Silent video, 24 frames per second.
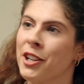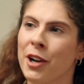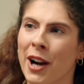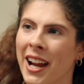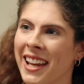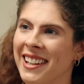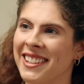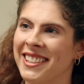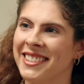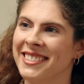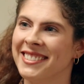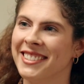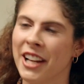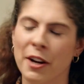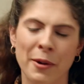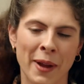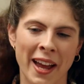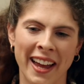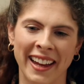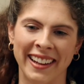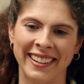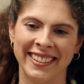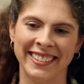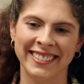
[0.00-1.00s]
Great,
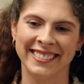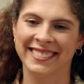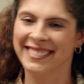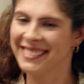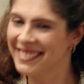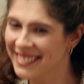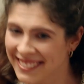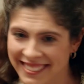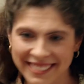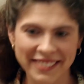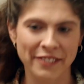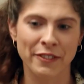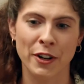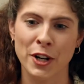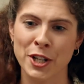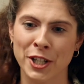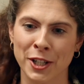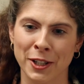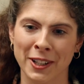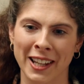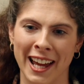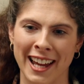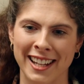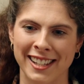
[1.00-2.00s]
okay.
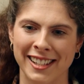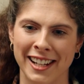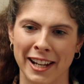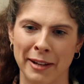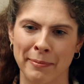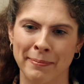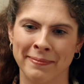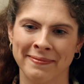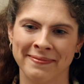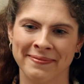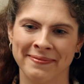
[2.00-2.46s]
First or last name?